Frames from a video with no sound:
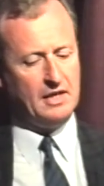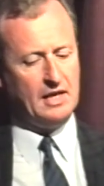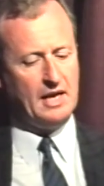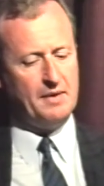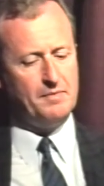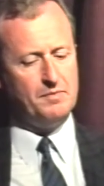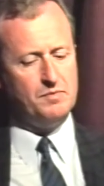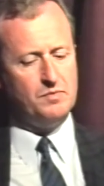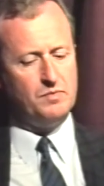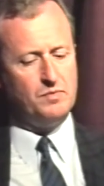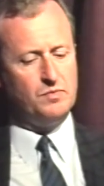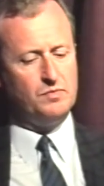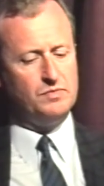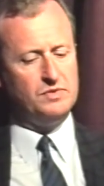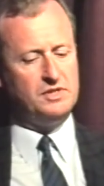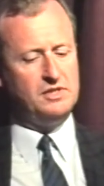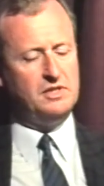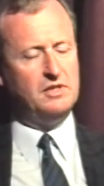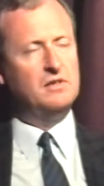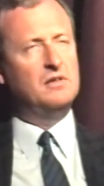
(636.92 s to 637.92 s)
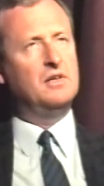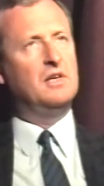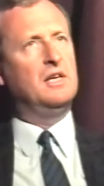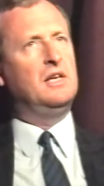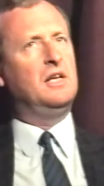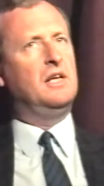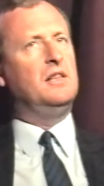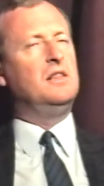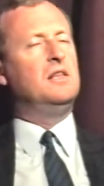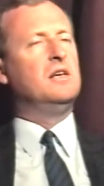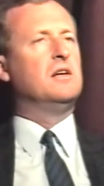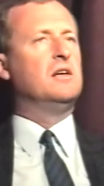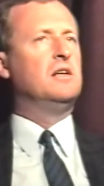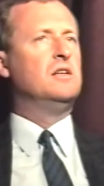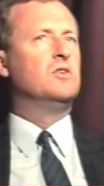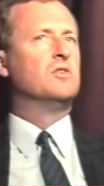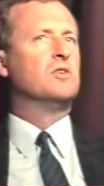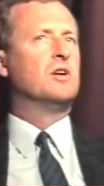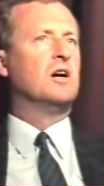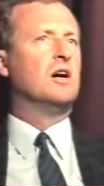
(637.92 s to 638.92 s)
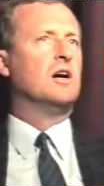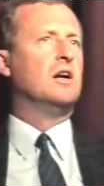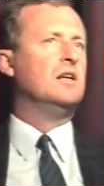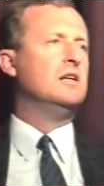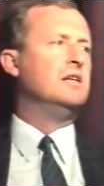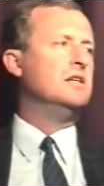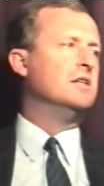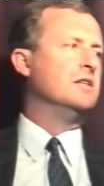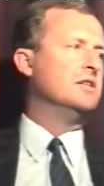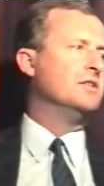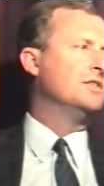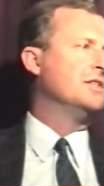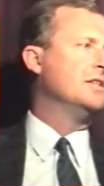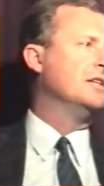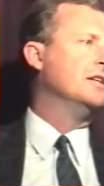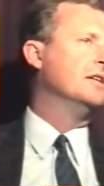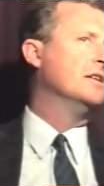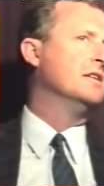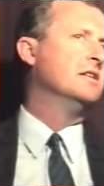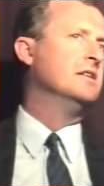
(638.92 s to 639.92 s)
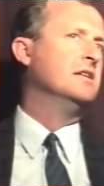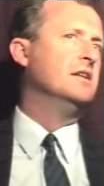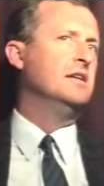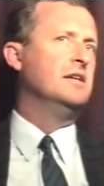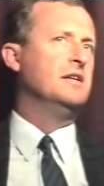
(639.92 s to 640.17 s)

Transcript: Uh, uh, in, the, in your early years here,